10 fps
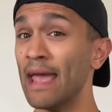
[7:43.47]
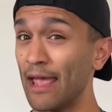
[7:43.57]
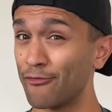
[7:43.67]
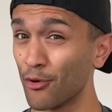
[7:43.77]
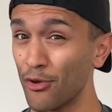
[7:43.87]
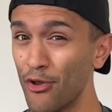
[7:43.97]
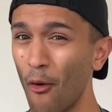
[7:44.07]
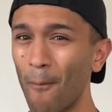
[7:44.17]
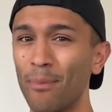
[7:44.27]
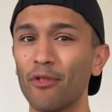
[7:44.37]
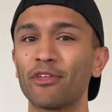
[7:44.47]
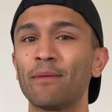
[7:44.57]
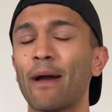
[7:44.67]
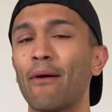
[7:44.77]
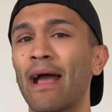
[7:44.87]
if you're not bothered
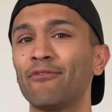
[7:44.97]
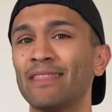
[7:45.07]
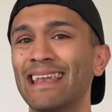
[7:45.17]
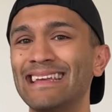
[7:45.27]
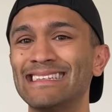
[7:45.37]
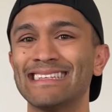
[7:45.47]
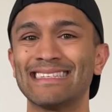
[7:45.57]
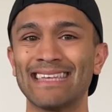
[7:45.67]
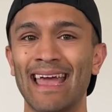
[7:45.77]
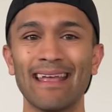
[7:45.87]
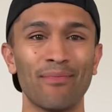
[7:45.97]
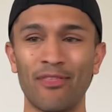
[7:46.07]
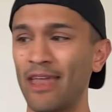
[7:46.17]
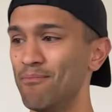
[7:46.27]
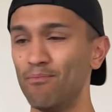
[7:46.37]
about having the latest tech,
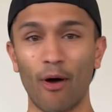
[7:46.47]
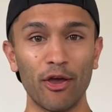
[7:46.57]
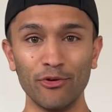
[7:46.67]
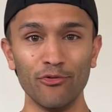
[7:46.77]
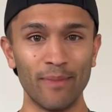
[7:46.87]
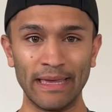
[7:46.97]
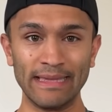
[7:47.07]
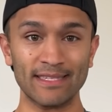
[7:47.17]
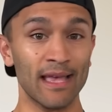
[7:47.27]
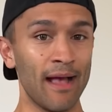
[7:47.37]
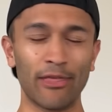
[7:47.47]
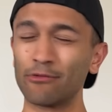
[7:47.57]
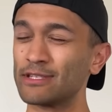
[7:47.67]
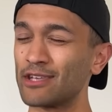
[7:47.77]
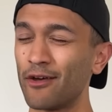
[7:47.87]
then by all means, they'll
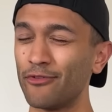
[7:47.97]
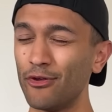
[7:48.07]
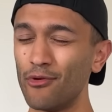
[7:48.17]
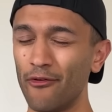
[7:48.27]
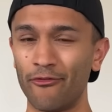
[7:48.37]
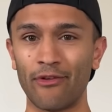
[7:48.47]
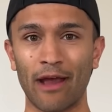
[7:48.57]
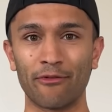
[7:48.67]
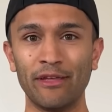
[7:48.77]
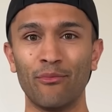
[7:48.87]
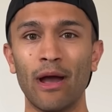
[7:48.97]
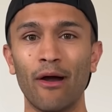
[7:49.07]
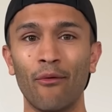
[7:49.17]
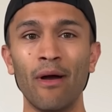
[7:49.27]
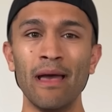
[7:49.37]
serve you very
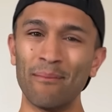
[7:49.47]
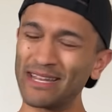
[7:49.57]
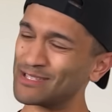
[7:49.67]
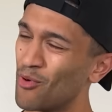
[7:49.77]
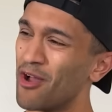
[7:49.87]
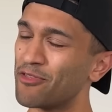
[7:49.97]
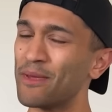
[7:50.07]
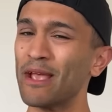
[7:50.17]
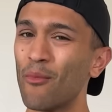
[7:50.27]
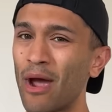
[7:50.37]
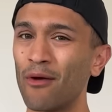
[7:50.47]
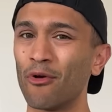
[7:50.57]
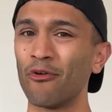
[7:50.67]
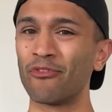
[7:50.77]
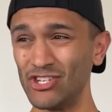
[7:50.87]
well. But it's worth being aware
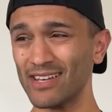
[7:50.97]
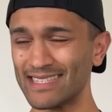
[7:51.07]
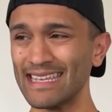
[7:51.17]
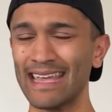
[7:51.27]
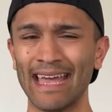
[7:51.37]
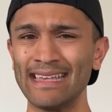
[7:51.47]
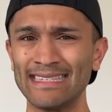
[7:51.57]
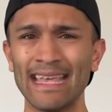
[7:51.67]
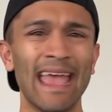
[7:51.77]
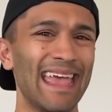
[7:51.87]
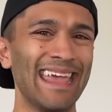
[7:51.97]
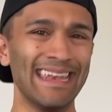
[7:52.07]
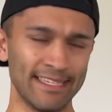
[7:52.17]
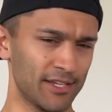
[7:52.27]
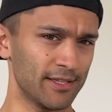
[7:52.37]
of just in case it
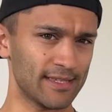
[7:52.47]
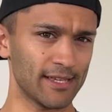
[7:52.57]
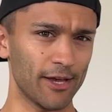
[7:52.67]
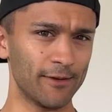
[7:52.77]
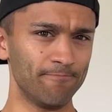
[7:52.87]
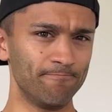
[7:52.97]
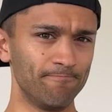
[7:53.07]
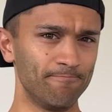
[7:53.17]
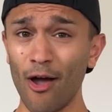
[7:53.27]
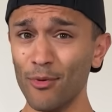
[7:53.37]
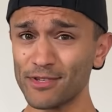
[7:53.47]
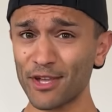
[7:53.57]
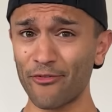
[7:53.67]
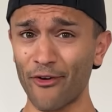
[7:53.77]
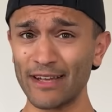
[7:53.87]
is a concern. I'm also
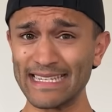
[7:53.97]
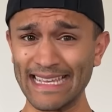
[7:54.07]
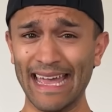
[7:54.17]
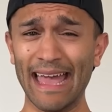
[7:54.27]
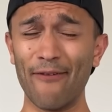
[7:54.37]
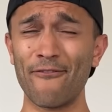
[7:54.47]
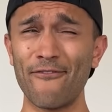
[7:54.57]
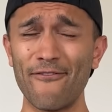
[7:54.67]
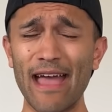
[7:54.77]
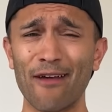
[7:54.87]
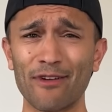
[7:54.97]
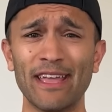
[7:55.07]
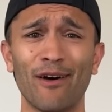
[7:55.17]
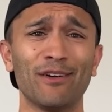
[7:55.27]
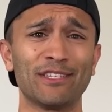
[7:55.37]
finding it very
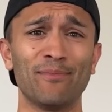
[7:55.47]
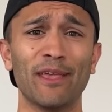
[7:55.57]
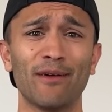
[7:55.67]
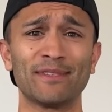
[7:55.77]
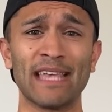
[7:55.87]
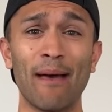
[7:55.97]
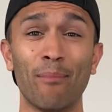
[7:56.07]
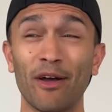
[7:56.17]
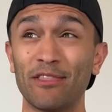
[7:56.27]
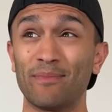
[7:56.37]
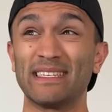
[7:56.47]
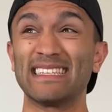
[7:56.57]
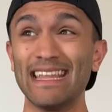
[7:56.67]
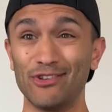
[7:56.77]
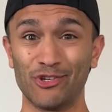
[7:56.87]
hard to be upset by the
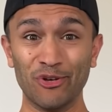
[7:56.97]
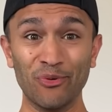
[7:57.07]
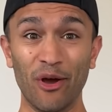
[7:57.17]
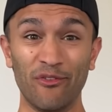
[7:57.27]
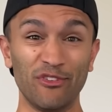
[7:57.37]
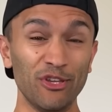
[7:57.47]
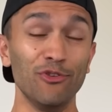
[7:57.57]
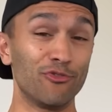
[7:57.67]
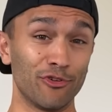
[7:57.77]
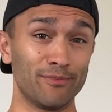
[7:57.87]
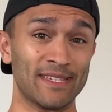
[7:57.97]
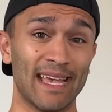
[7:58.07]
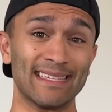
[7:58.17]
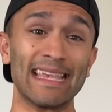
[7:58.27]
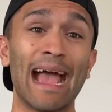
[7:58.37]
potential of new group
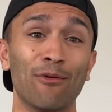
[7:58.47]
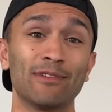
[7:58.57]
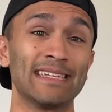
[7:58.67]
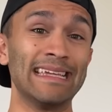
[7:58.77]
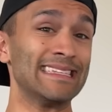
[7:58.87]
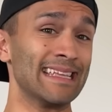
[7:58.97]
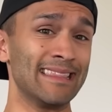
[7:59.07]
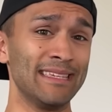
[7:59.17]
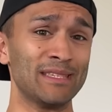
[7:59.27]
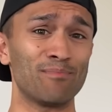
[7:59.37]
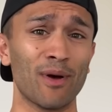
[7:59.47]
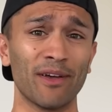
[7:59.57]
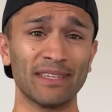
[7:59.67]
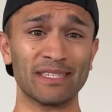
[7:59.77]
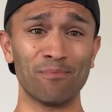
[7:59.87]
sets outdating these
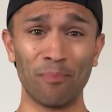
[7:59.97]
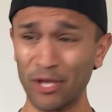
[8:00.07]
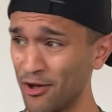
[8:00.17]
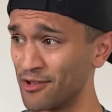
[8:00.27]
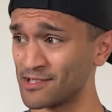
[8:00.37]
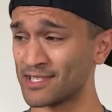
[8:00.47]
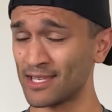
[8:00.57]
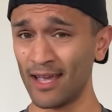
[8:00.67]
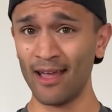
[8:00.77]
bikes because